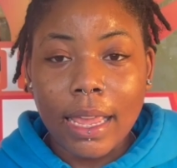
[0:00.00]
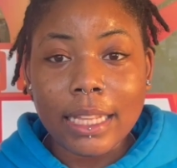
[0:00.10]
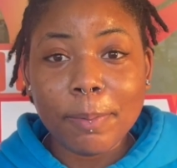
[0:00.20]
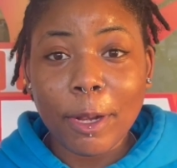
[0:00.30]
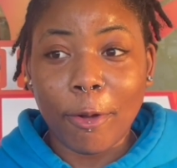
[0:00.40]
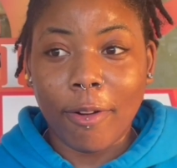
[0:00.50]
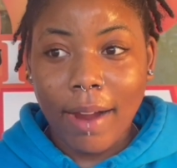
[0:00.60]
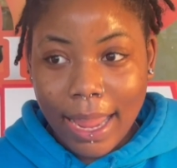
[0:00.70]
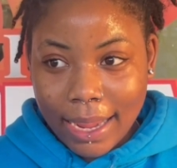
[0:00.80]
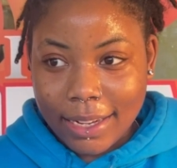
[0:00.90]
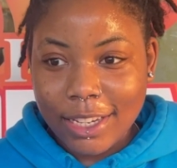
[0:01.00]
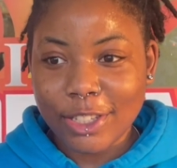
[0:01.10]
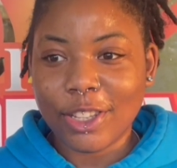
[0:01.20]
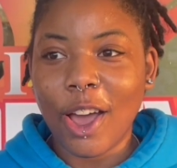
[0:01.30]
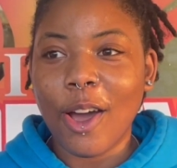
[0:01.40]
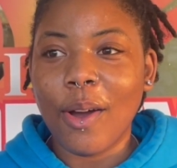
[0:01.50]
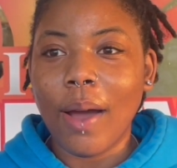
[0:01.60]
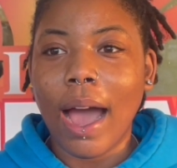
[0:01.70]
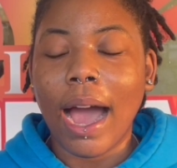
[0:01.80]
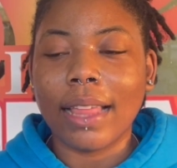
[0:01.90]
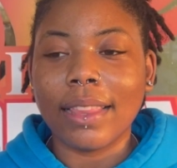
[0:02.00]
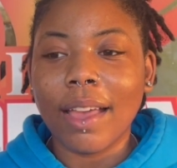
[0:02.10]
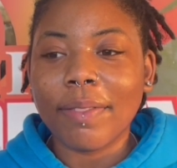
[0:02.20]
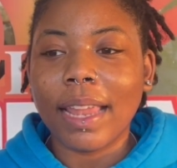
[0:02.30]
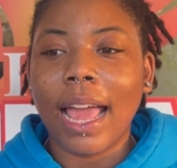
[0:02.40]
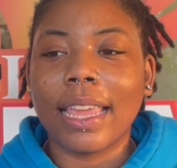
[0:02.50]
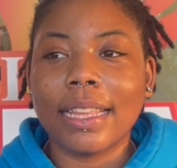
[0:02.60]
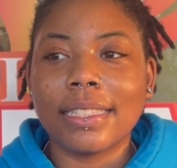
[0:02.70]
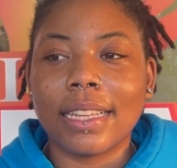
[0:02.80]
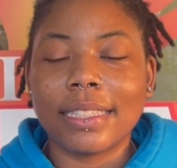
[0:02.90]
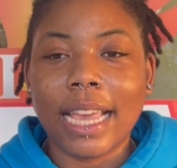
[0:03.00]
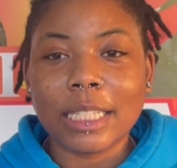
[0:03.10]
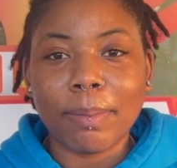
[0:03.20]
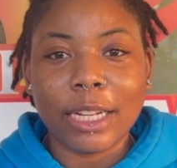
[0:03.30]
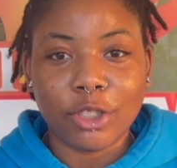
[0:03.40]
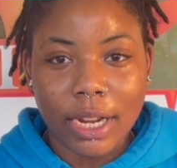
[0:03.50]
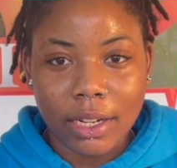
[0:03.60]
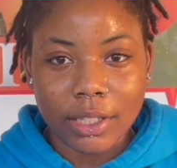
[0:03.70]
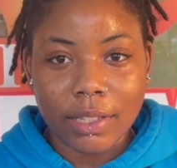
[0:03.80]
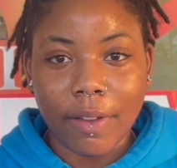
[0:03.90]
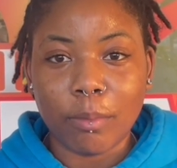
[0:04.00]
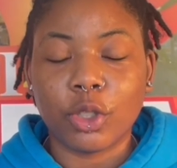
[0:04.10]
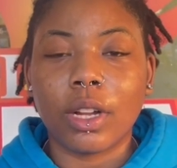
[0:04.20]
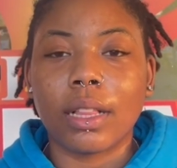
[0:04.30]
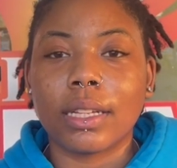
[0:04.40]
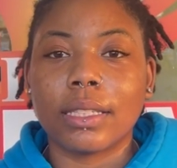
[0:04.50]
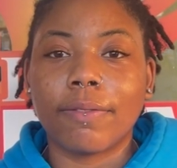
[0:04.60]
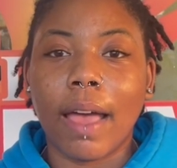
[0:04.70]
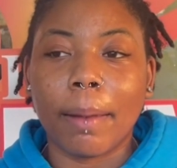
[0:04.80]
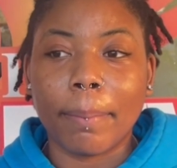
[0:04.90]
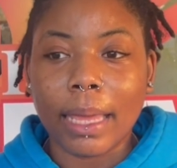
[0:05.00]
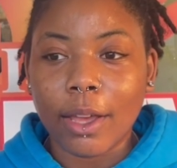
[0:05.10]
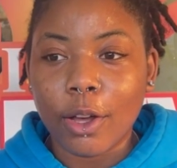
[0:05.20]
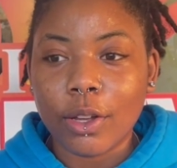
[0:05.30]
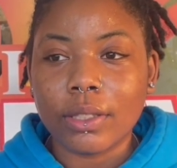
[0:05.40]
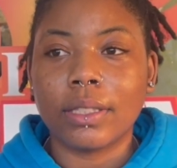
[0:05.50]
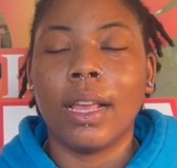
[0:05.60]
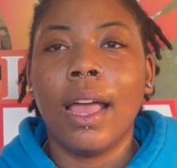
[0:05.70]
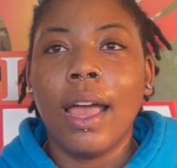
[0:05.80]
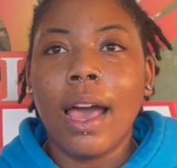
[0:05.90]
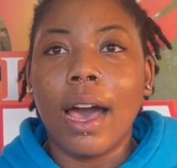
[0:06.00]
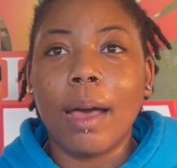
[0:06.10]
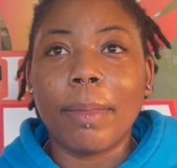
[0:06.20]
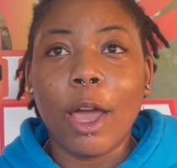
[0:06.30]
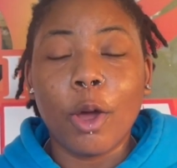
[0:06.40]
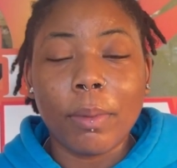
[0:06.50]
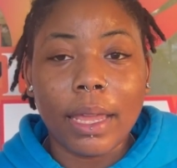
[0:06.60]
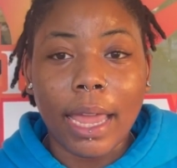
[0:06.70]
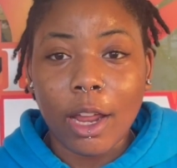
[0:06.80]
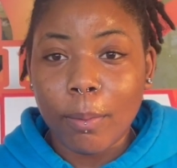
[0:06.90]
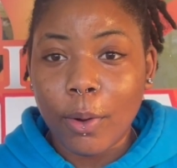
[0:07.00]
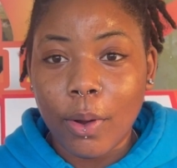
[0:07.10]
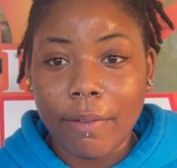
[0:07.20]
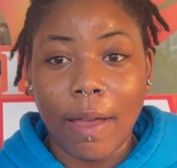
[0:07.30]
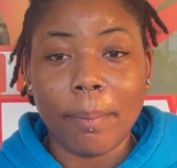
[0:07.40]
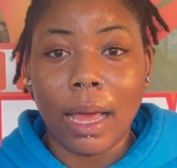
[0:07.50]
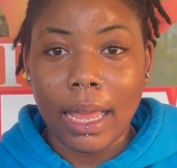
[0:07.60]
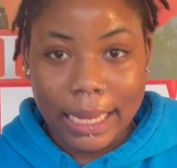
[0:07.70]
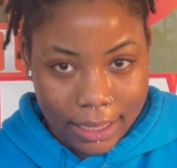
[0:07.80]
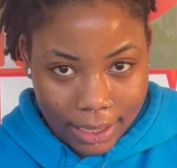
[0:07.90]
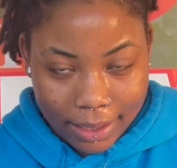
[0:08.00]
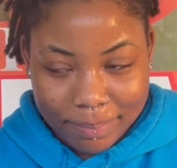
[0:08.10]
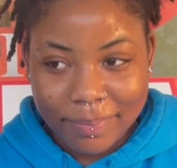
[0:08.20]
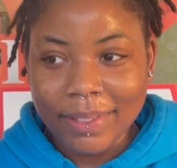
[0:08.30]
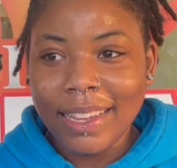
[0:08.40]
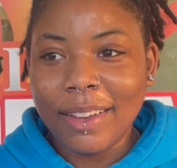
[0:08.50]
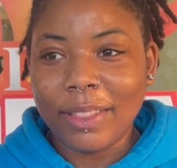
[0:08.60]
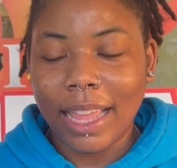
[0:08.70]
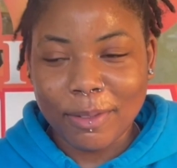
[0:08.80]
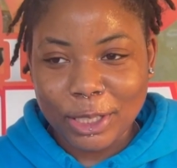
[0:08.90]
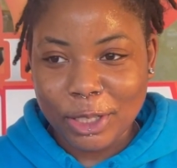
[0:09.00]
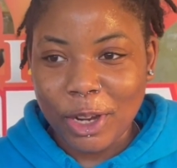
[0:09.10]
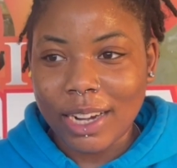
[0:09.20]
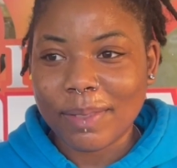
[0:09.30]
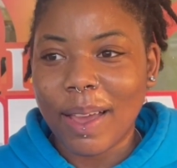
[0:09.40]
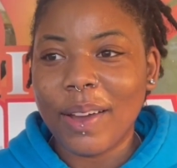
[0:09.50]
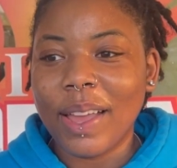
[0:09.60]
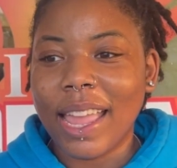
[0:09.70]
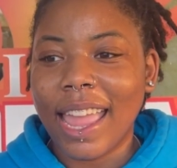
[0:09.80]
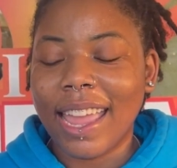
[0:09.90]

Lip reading: It's been great. So I love that I get to text my trainers if I'm struggling to find meals. They hold me accountable if I'm not eating, like we just talked about.